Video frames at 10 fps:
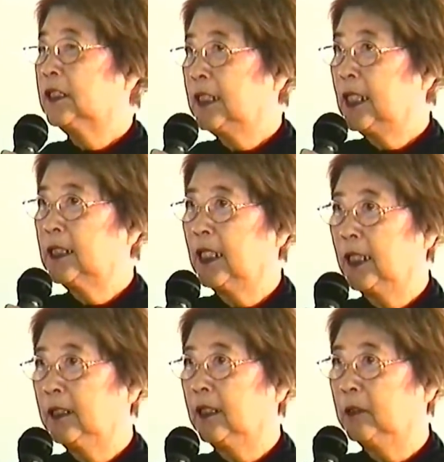sun
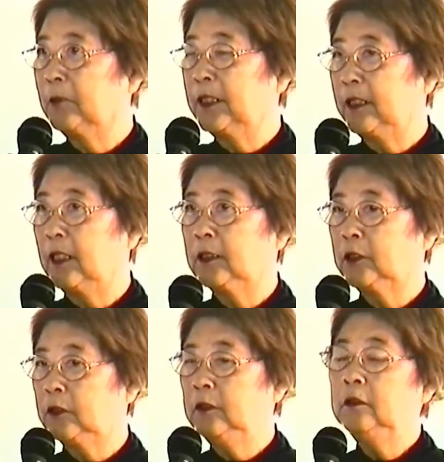god
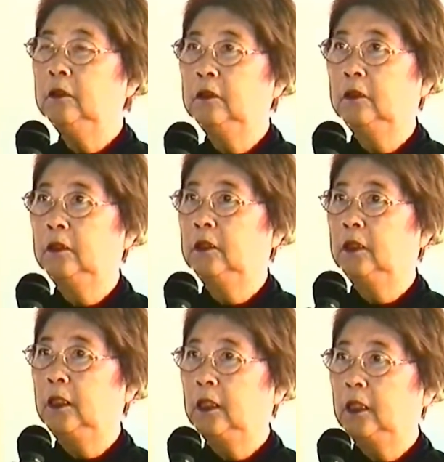Amaterasu.
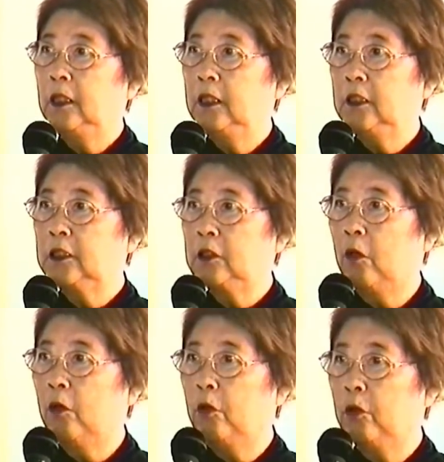
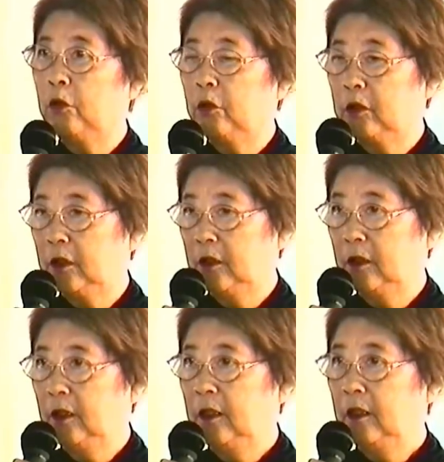So
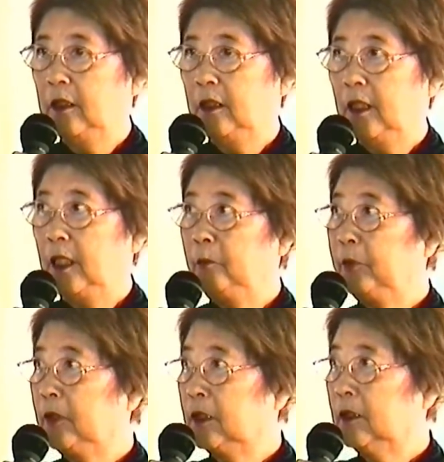
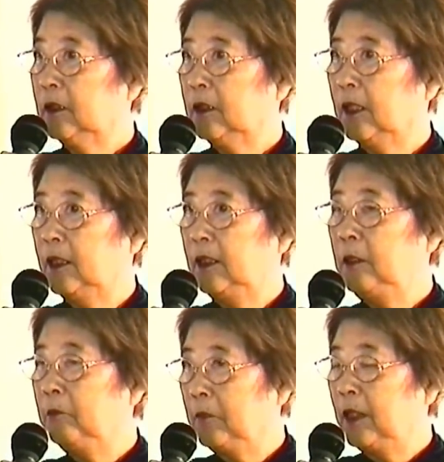emperor,
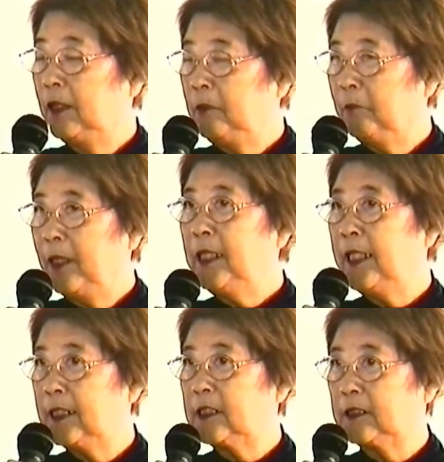in, in my
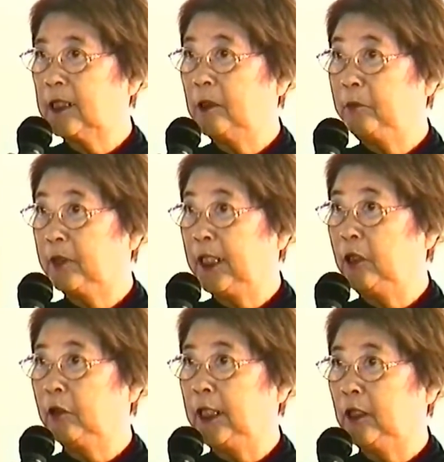case it's emperor
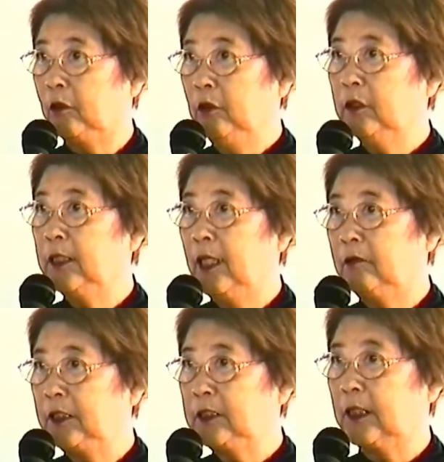Hirohito,
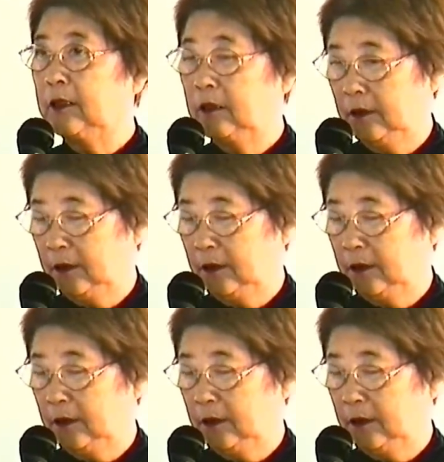now it's uh,